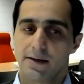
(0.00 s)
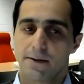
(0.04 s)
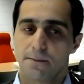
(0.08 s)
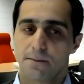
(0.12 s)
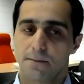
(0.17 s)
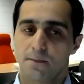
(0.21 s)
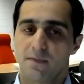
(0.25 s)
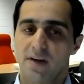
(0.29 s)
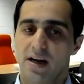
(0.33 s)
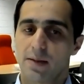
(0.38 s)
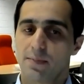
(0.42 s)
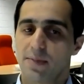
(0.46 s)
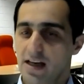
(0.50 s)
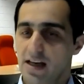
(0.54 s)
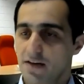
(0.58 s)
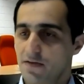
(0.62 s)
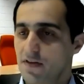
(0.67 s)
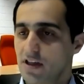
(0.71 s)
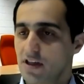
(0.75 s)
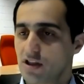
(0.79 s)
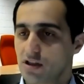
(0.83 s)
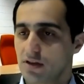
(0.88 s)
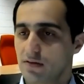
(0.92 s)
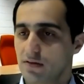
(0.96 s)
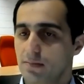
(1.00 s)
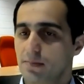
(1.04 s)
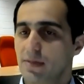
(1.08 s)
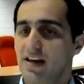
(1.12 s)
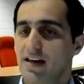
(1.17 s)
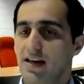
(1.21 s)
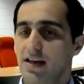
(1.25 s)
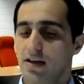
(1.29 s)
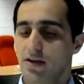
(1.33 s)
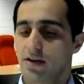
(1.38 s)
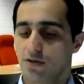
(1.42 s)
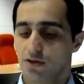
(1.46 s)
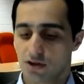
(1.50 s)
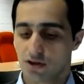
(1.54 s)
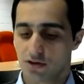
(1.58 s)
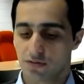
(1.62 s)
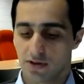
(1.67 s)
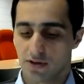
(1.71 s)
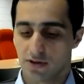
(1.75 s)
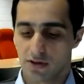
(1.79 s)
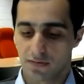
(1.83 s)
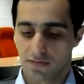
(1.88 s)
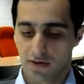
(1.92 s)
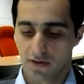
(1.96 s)
very beneficial, very
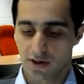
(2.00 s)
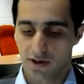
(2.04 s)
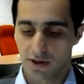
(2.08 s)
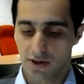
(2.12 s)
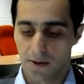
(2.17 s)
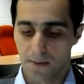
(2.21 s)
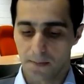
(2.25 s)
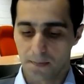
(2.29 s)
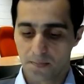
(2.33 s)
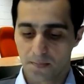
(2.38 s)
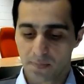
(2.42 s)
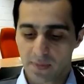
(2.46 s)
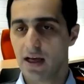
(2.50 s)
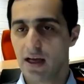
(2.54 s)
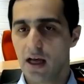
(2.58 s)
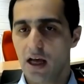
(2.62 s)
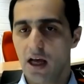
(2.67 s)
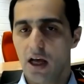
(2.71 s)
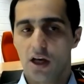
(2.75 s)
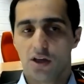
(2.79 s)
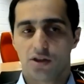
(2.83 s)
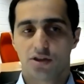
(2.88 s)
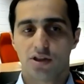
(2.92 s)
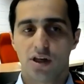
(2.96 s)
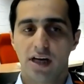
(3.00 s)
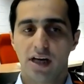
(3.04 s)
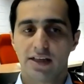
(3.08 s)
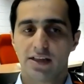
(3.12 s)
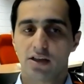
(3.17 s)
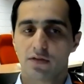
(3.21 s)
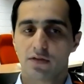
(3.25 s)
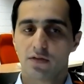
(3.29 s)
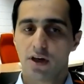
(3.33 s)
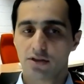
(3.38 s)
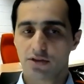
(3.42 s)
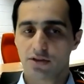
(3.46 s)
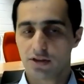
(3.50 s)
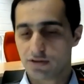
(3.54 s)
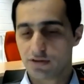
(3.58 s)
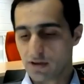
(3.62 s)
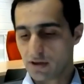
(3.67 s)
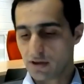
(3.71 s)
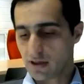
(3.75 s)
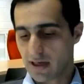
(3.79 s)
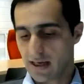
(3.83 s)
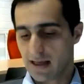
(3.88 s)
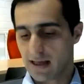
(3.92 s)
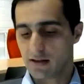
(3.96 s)
useful for you. So I don't want to
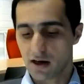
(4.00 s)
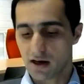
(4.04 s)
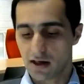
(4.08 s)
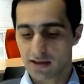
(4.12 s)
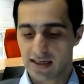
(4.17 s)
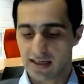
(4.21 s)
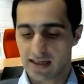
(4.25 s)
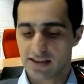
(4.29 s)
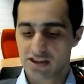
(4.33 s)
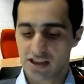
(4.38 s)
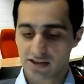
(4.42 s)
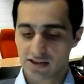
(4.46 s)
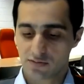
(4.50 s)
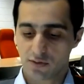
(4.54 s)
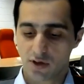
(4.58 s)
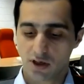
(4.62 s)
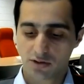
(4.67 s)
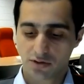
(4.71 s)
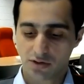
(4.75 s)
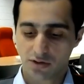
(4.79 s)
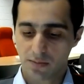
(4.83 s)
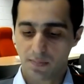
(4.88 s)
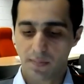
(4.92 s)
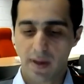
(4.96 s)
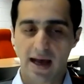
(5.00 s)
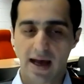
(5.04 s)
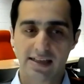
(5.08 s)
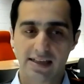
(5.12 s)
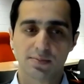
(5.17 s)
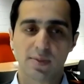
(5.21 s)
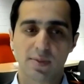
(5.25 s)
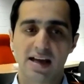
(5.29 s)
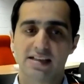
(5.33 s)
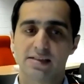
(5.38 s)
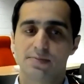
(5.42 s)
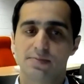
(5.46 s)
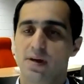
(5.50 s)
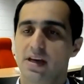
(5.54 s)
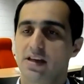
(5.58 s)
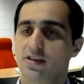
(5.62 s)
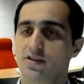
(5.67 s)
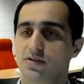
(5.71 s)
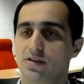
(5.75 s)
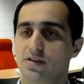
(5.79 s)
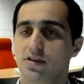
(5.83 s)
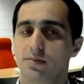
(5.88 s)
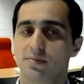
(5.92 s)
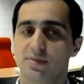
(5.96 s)
talk a lot. I just want to pass my
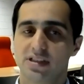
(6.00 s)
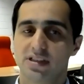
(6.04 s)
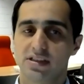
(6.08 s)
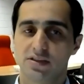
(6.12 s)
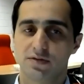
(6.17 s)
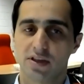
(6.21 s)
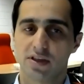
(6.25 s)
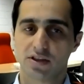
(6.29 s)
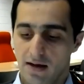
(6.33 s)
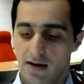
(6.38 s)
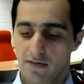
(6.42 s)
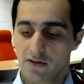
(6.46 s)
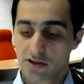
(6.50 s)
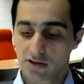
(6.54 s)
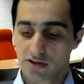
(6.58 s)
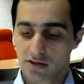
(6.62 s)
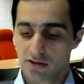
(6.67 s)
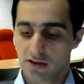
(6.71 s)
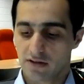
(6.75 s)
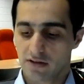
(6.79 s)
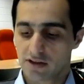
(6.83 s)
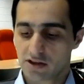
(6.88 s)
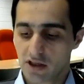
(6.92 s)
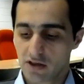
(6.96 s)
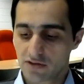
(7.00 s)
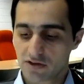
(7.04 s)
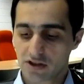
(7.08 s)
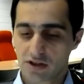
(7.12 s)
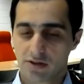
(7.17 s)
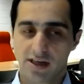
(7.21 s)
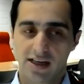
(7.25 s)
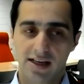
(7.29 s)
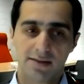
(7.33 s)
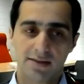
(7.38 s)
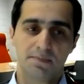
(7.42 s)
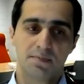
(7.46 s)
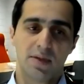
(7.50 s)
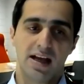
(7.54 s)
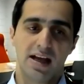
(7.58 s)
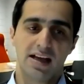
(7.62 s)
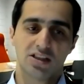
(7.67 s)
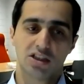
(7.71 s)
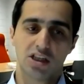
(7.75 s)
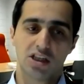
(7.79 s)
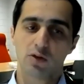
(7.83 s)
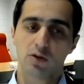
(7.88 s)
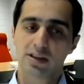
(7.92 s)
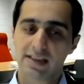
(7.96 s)
speech to Mrs. Victoria Volotowska, and
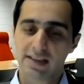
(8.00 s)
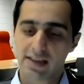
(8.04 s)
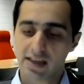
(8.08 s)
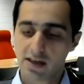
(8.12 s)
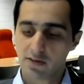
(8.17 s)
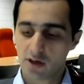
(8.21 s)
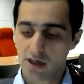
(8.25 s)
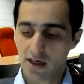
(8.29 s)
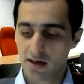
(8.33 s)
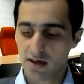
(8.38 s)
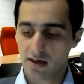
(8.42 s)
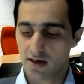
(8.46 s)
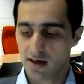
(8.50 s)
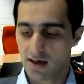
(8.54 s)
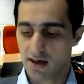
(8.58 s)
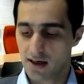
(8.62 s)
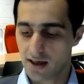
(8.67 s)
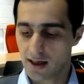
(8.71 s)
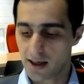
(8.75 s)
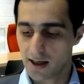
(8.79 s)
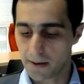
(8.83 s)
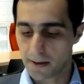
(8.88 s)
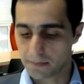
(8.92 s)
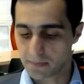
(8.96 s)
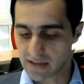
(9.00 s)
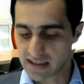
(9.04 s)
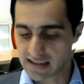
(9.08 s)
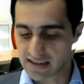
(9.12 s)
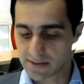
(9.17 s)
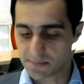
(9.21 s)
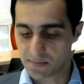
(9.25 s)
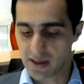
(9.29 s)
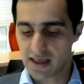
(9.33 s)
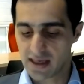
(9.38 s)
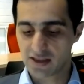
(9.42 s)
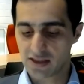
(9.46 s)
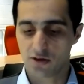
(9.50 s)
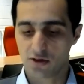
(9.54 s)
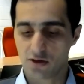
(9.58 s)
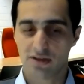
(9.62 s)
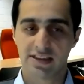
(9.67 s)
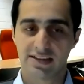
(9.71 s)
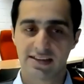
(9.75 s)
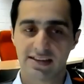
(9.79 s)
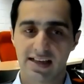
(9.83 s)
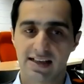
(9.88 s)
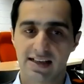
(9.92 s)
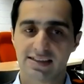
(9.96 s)
she will deliver the speech on
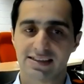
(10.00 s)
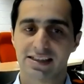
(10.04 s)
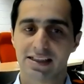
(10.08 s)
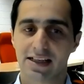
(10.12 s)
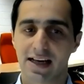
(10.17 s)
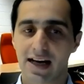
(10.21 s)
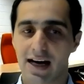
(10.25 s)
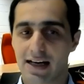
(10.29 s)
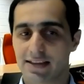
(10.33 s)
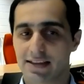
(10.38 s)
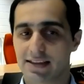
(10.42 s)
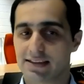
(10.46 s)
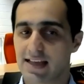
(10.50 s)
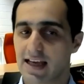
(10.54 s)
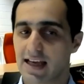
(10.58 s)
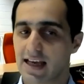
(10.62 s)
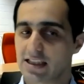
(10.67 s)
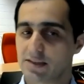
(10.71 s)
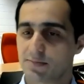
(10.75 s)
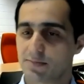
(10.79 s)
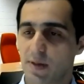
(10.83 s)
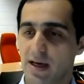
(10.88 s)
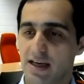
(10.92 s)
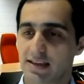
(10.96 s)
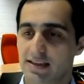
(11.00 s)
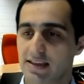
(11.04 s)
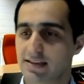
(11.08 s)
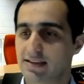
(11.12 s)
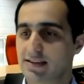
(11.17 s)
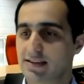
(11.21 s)
details regarding the expected